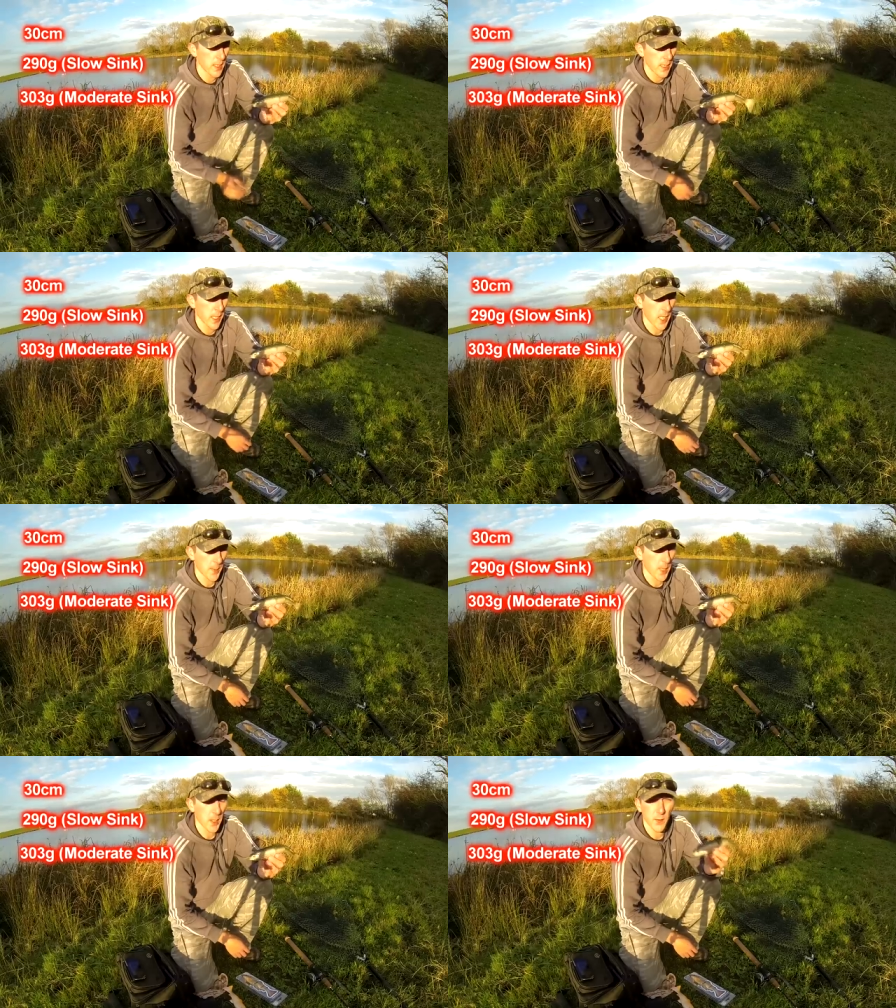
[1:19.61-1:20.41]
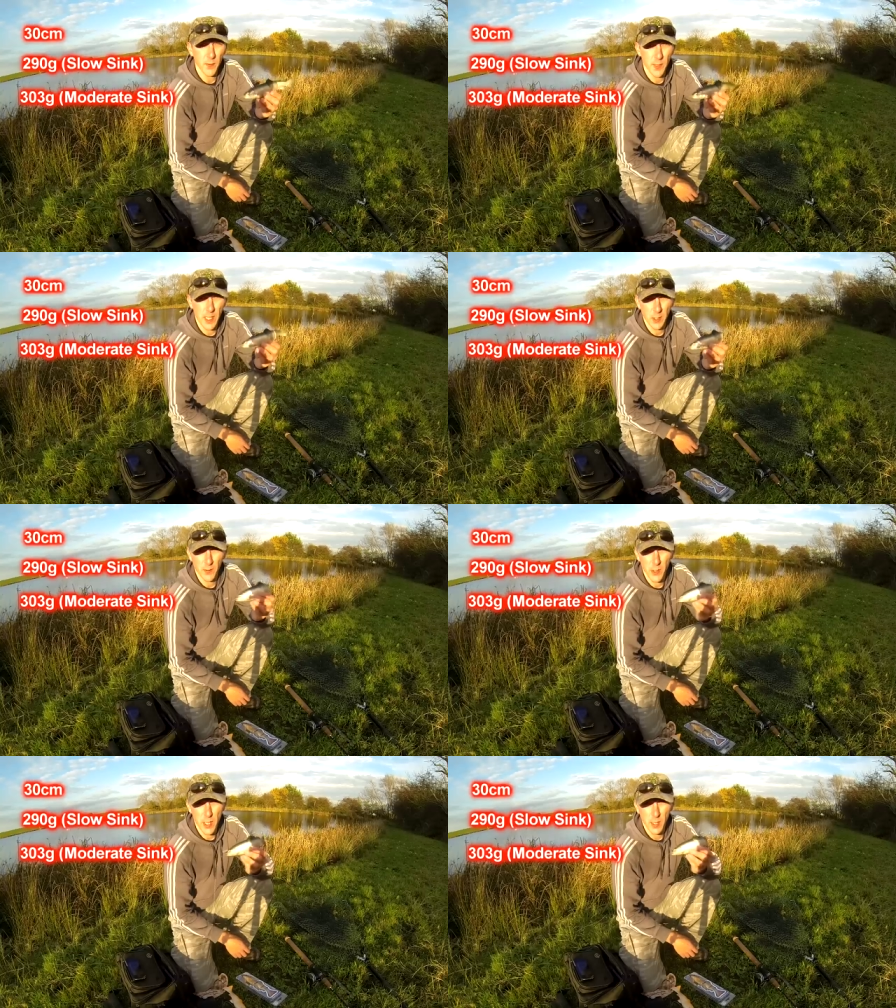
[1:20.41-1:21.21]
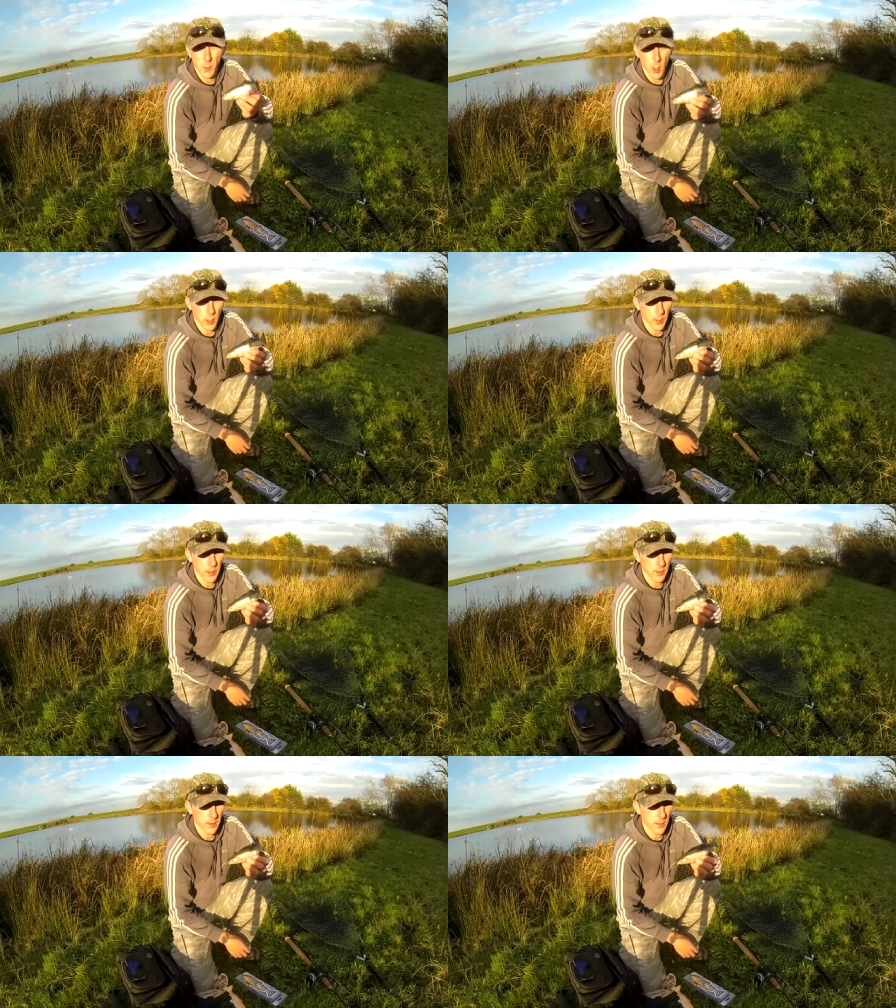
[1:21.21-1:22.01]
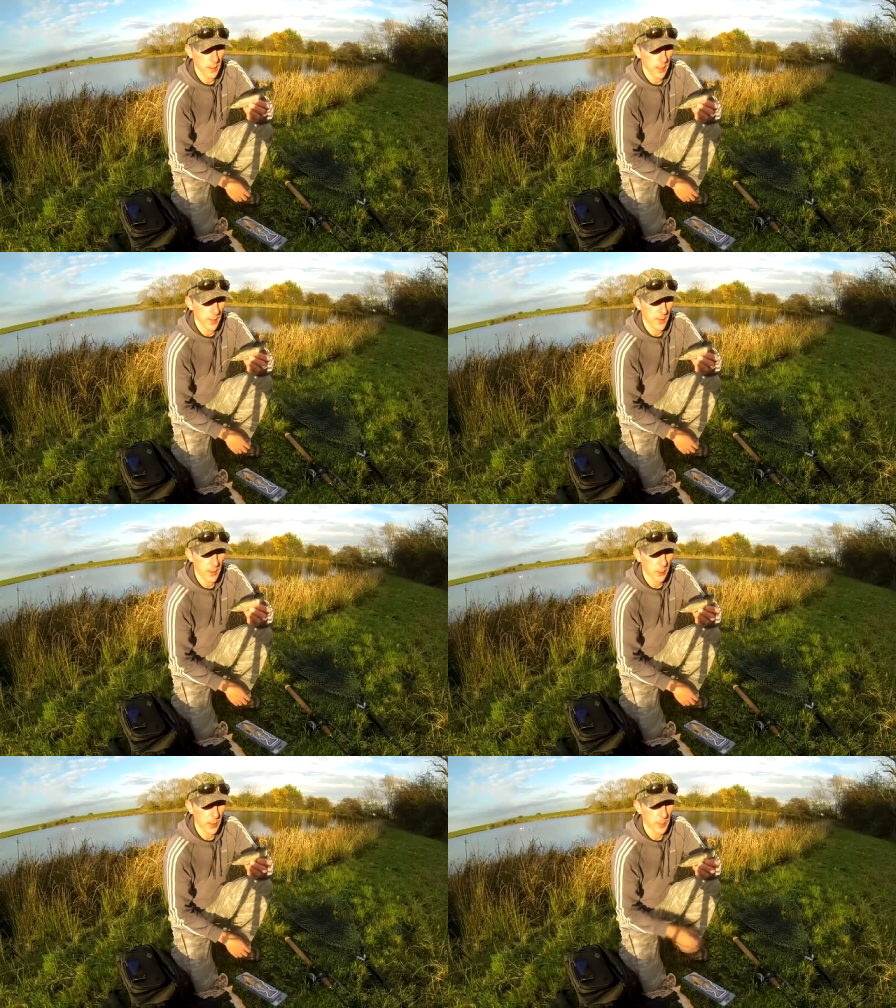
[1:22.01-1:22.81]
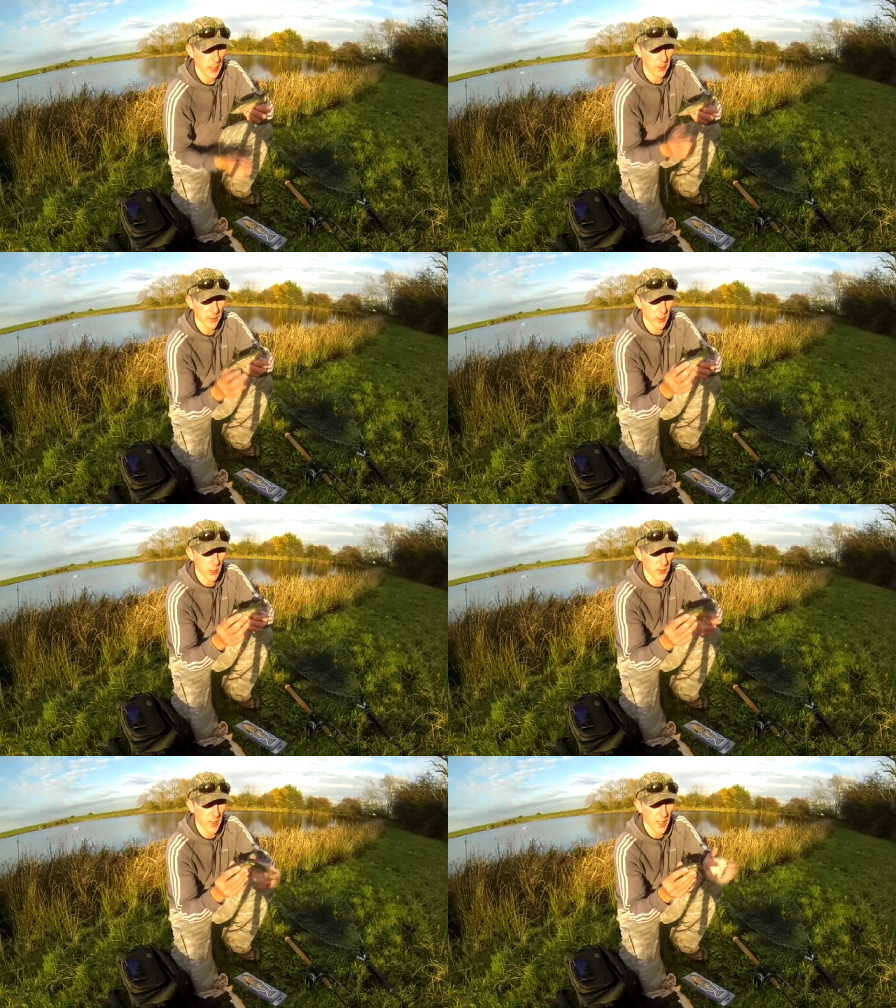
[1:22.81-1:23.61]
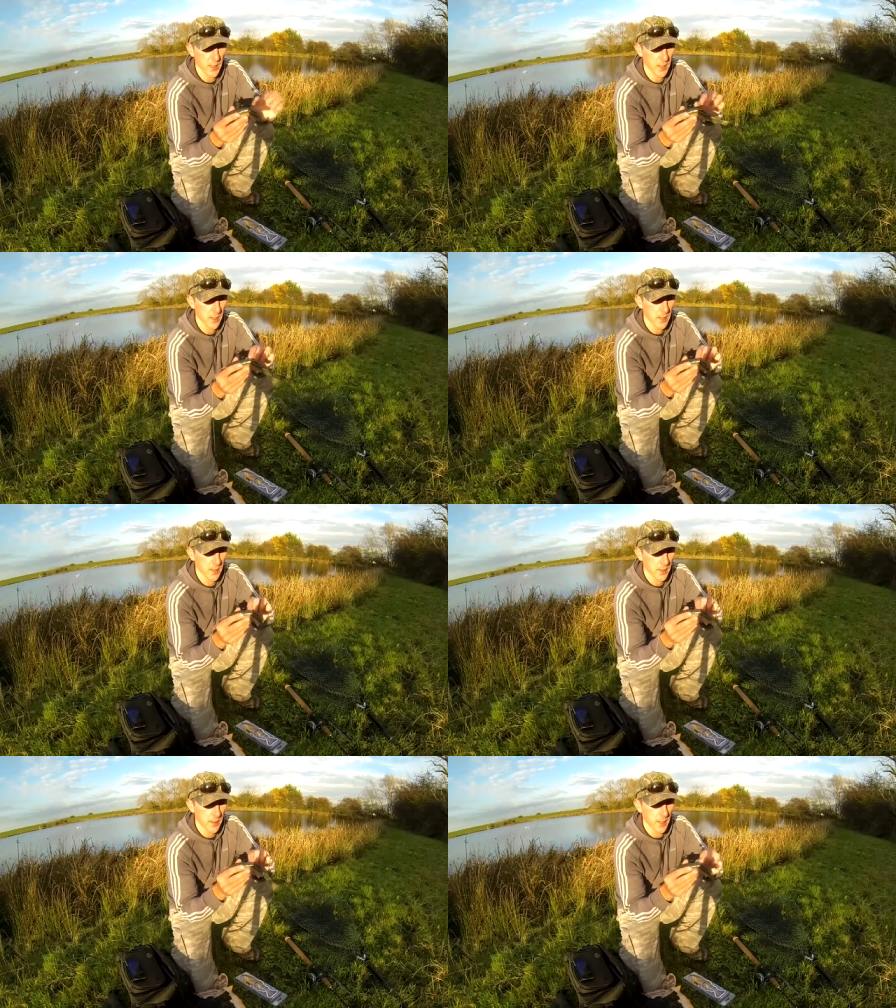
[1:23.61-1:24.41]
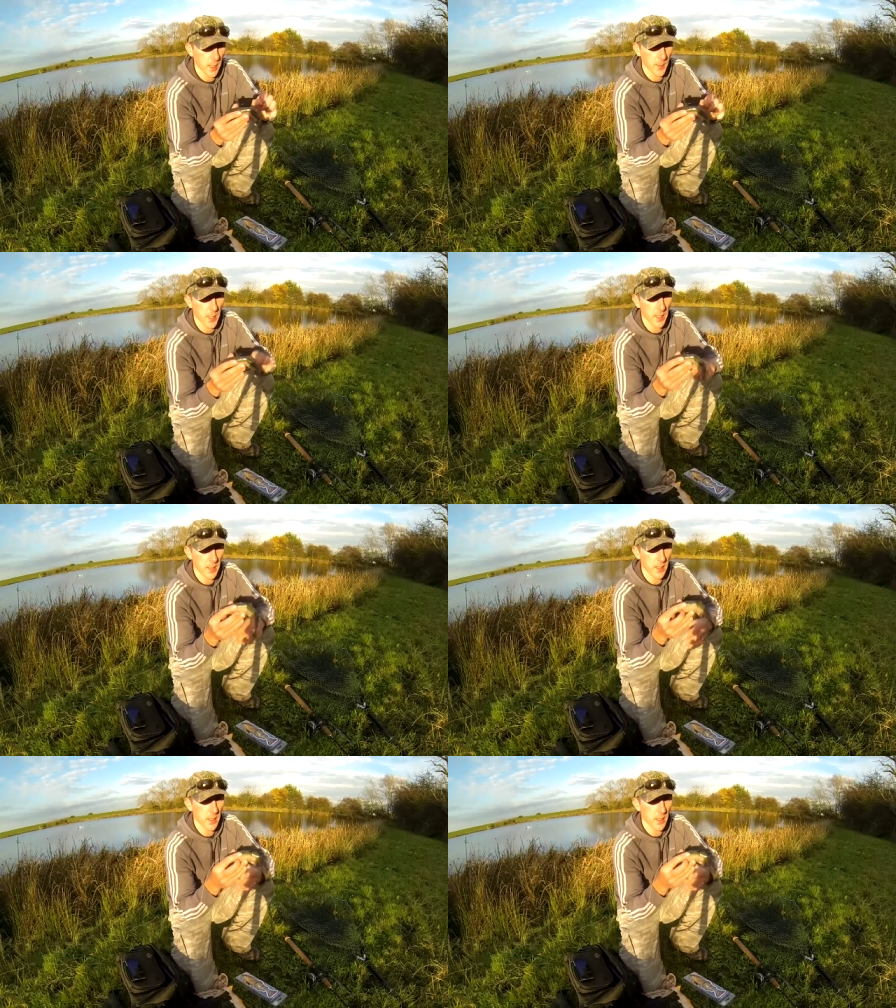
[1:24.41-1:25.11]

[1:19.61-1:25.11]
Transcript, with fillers: um, is really good for shallow water uh, I've had a quick play with it so far um, and it,